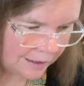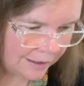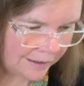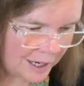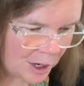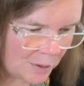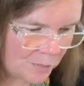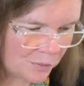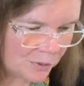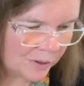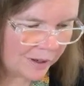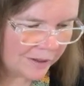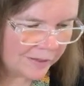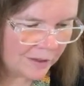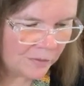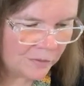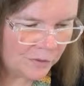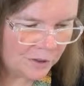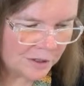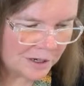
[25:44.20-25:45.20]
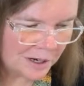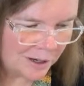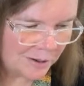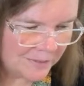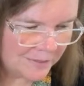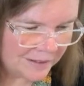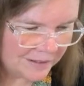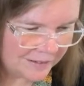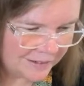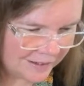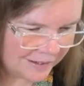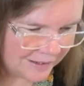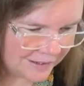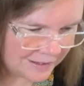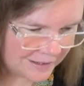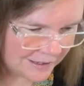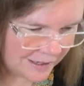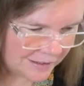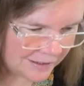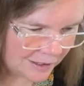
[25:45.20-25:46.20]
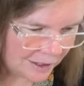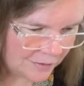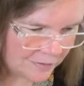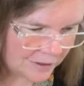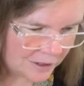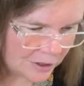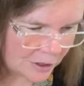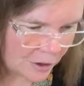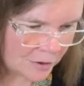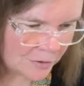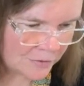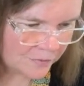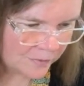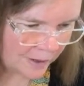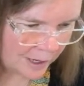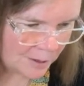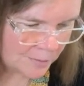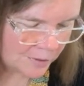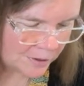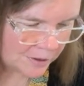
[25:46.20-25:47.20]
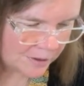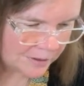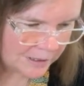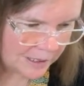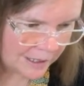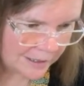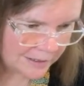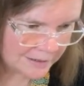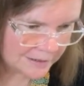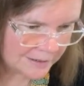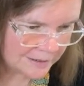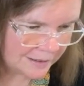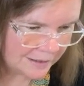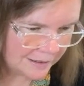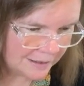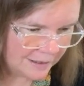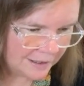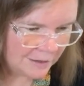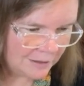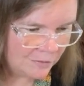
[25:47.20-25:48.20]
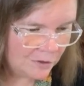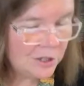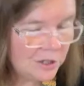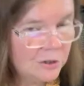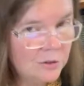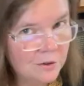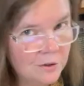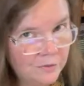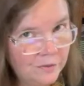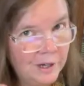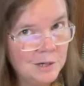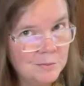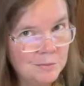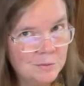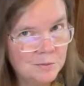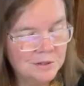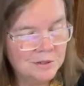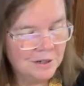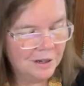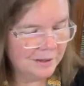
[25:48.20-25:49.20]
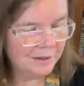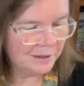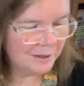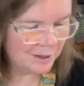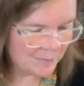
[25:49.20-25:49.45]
April, I love your comment. I love it. Go fiber. Yes. And we know the fiber we're talking